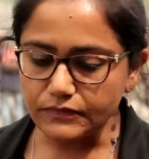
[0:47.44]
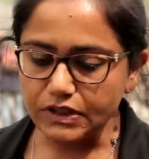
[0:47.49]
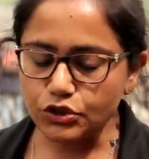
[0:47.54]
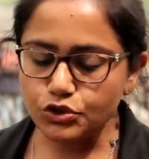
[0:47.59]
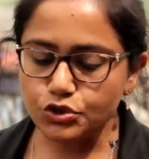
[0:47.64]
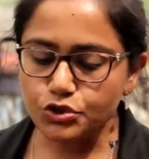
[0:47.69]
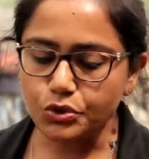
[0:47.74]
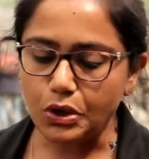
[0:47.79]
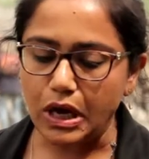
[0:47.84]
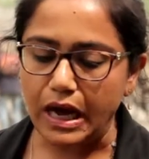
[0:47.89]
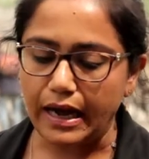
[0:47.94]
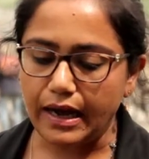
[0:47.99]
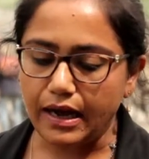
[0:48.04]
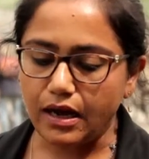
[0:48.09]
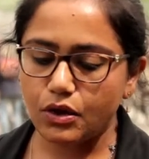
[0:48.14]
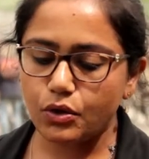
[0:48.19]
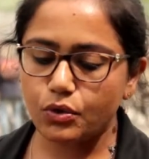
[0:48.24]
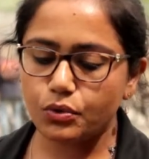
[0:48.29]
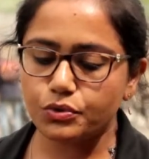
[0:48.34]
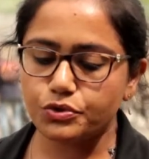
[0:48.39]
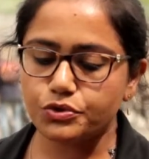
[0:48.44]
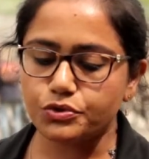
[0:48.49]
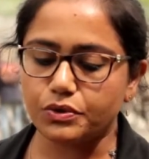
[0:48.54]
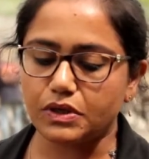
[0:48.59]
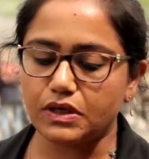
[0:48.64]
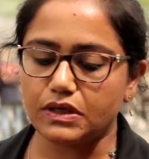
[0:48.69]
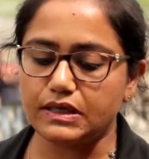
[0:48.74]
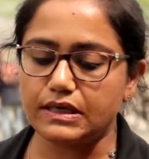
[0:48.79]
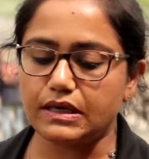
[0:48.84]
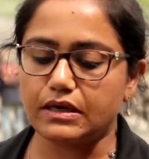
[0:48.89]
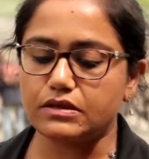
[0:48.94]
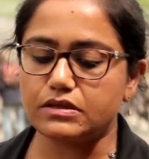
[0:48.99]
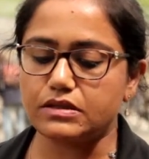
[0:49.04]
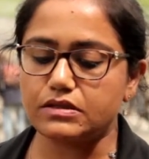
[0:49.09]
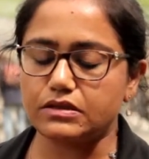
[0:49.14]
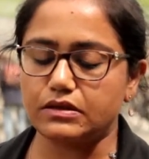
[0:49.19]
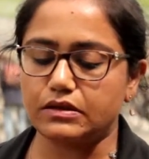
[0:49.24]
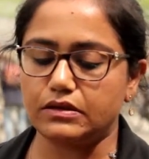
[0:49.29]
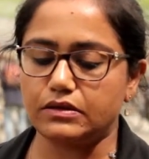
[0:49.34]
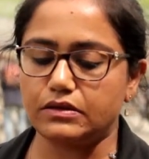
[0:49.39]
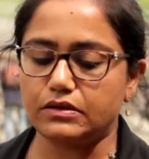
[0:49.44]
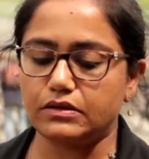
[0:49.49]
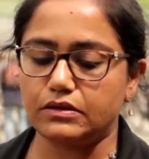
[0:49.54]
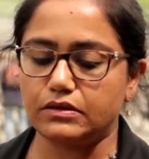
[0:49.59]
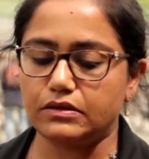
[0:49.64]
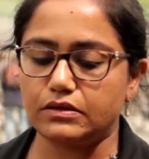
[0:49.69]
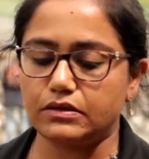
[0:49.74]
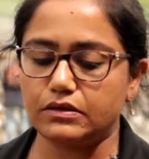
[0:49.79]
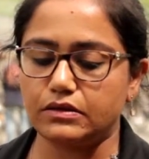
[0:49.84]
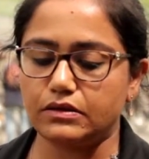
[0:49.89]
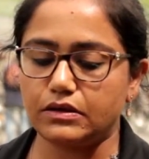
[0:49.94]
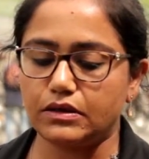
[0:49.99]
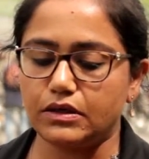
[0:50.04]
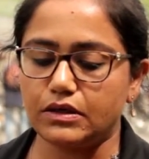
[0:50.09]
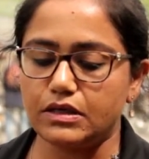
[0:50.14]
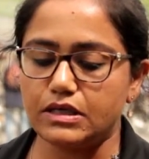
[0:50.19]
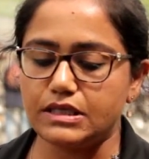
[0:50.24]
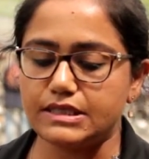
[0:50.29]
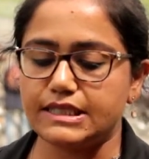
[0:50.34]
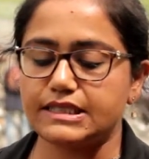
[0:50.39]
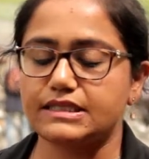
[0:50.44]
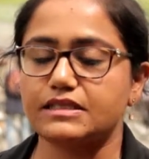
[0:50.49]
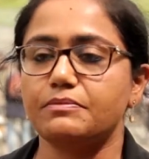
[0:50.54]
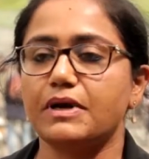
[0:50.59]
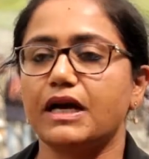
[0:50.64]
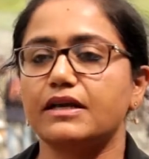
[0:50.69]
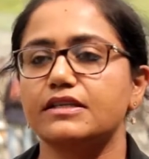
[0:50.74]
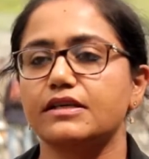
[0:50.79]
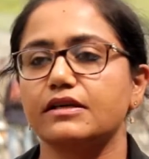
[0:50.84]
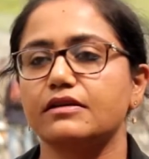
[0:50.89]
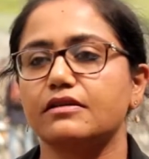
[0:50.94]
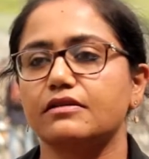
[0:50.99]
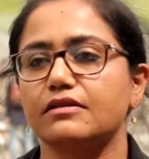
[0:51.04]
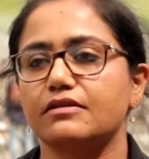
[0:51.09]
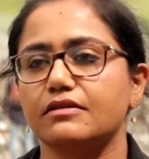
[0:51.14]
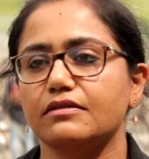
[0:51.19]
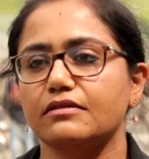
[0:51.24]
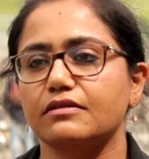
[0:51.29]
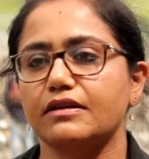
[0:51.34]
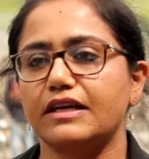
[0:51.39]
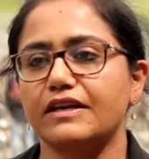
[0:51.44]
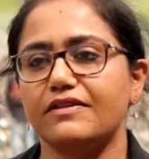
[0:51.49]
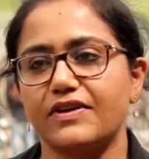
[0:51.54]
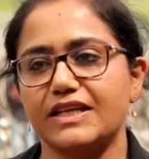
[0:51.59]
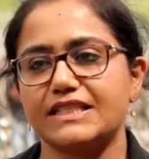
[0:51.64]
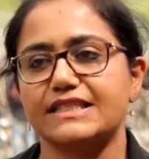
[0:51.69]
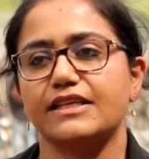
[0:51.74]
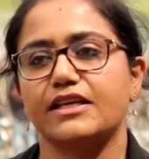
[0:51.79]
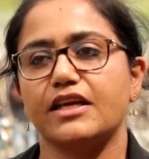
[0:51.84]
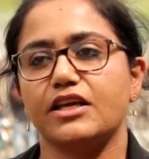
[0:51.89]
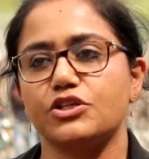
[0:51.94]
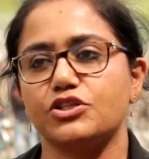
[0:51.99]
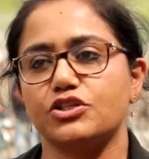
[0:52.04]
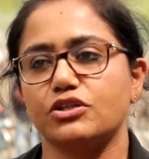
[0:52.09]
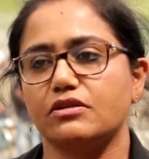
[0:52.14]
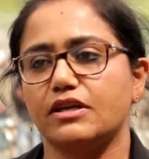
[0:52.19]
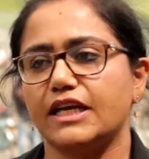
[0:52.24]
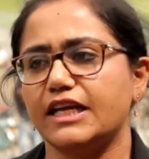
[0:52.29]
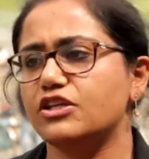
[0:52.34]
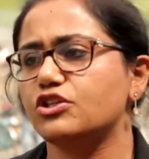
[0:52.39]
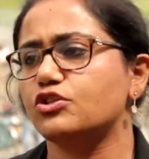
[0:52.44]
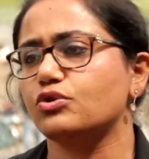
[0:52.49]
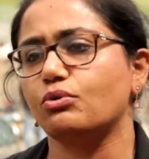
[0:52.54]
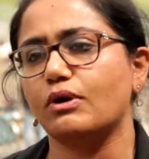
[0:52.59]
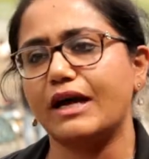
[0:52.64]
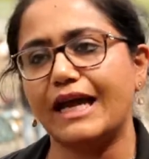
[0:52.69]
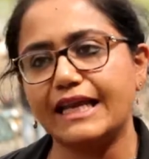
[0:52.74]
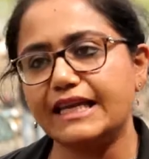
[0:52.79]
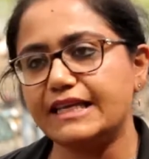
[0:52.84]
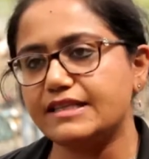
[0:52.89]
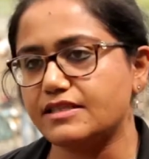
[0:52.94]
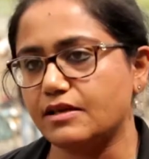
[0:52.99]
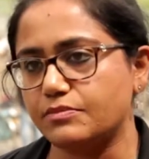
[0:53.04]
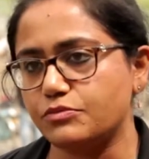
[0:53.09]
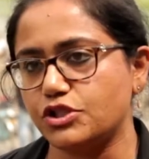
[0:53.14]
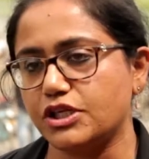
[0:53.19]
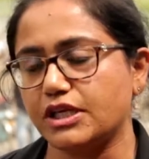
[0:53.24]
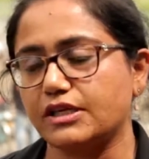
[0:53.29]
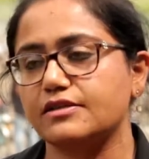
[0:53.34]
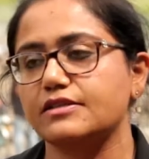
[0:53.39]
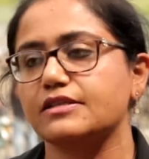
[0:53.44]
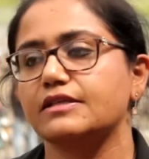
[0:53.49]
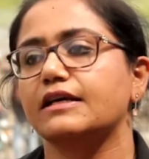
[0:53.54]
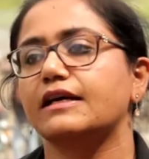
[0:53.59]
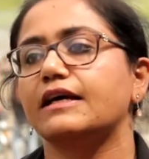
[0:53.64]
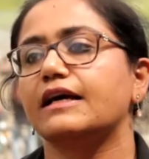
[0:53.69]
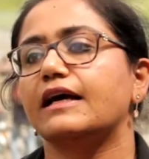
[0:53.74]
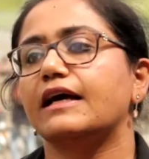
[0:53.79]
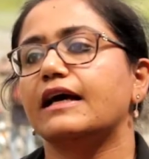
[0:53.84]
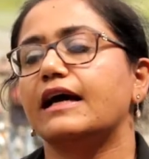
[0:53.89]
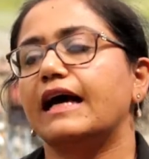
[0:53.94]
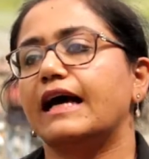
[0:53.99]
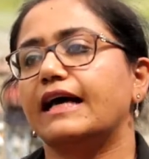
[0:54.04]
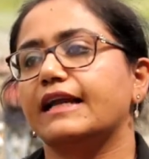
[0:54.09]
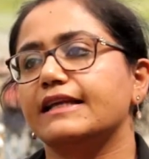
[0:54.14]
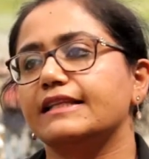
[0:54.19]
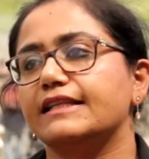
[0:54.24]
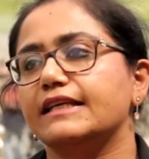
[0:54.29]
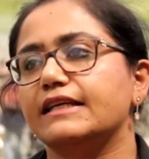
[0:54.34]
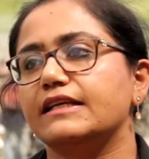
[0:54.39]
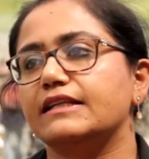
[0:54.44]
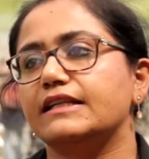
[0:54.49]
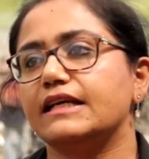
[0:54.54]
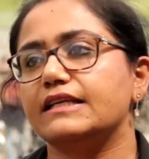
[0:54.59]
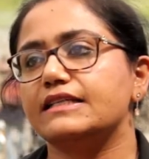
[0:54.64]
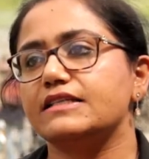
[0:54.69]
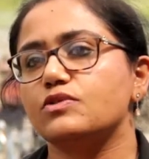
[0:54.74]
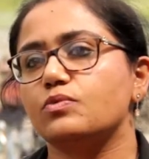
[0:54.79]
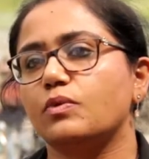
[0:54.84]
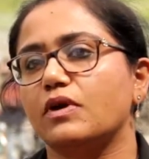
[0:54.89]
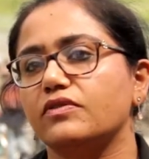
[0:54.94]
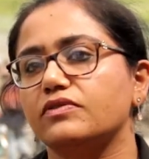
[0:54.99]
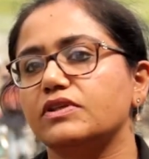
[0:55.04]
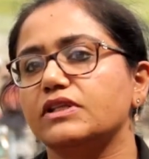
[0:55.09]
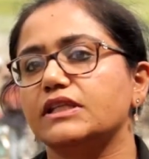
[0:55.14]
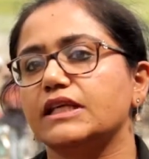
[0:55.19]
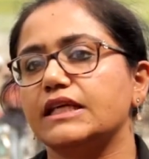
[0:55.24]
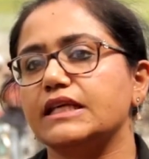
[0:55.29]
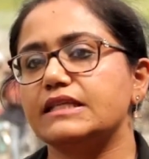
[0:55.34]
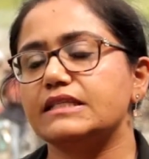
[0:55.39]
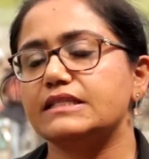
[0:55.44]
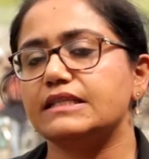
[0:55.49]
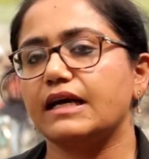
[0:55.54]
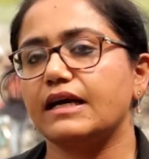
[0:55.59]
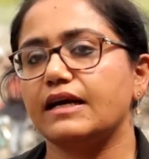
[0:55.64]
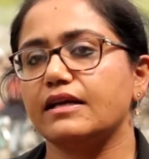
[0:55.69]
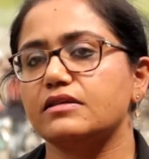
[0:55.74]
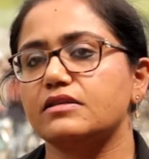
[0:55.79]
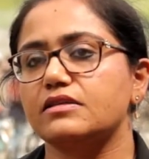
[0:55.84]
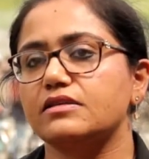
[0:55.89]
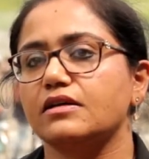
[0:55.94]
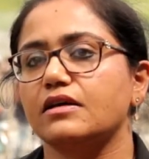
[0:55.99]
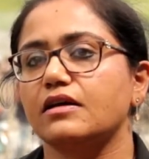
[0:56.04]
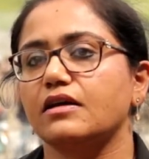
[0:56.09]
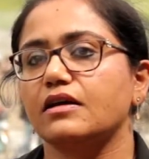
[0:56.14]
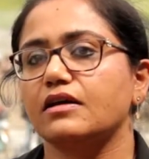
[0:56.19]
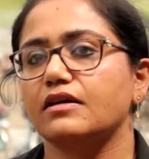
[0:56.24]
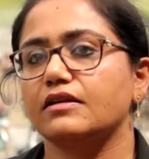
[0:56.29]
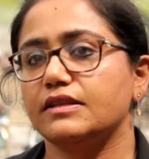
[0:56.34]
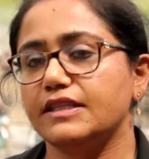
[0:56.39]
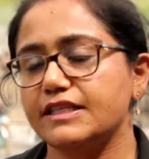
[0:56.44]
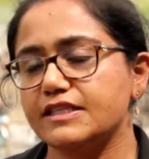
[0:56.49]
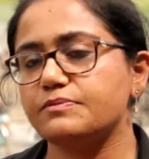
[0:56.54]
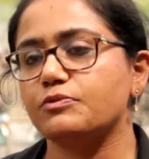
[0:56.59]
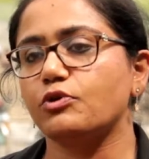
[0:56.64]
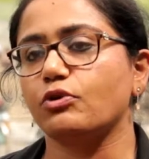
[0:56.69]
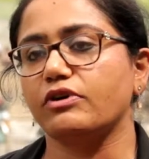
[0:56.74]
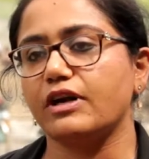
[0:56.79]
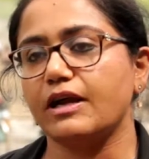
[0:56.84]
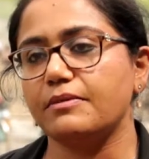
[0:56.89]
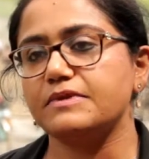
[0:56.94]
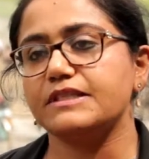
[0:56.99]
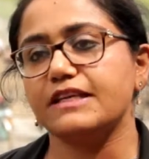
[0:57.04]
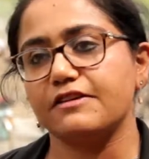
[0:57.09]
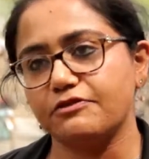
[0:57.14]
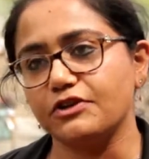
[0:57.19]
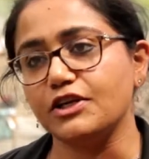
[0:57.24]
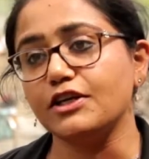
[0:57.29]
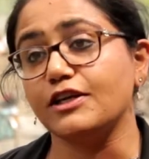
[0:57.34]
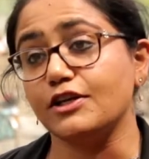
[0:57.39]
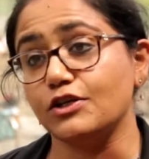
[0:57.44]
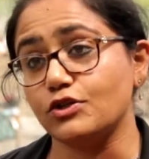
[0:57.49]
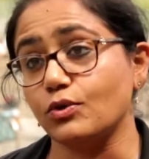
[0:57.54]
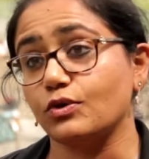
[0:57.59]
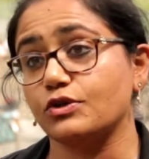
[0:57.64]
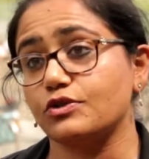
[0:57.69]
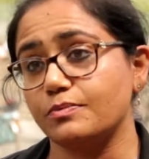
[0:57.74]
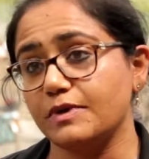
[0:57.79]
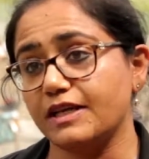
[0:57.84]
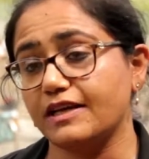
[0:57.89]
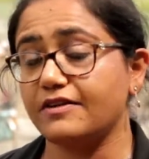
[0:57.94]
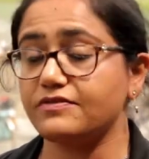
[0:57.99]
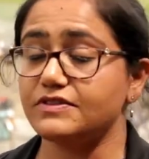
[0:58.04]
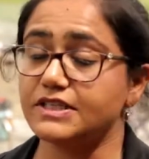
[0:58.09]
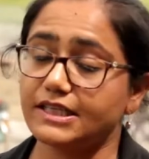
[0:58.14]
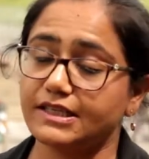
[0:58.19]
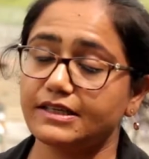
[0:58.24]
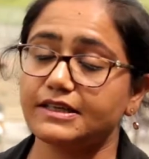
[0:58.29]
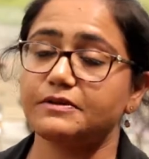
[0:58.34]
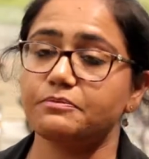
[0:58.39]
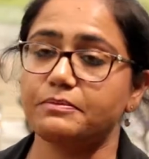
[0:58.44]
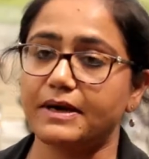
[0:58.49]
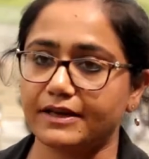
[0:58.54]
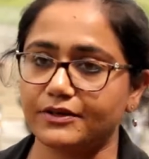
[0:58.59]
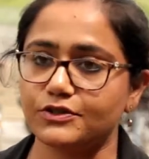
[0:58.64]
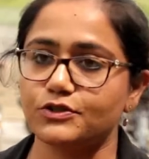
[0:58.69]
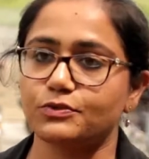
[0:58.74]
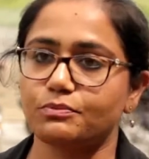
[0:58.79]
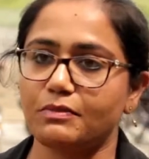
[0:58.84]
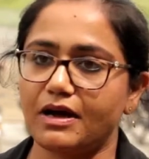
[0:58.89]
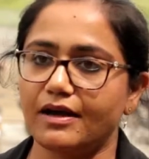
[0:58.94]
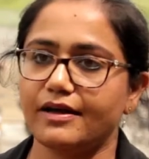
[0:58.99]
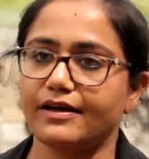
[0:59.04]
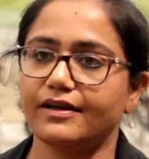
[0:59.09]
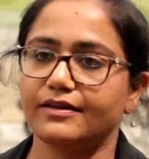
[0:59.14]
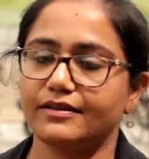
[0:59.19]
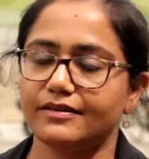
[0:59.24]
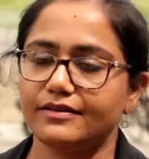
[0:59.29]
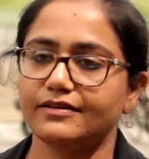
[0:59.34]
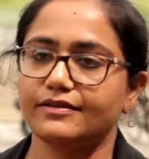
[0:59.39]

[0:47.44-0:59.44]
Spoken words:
So how to conduct a systematic investigation into any subject. And I think that is one of the things that this program definitely taught me, and I've taken it back to my